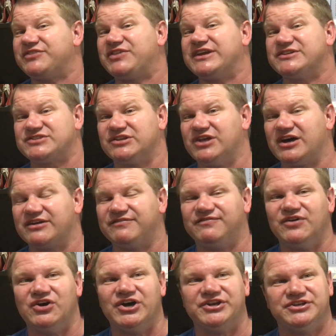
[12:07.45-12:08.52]
I think it's a lot of
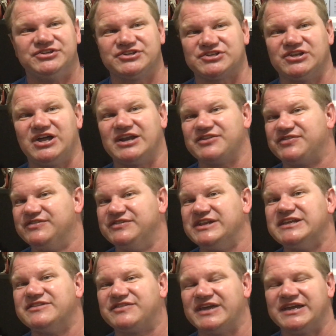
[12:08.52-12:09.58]
fun. It does a lot of
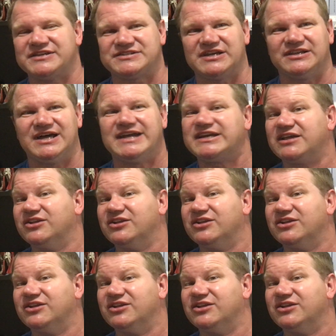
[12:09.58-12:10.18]
neat things I like.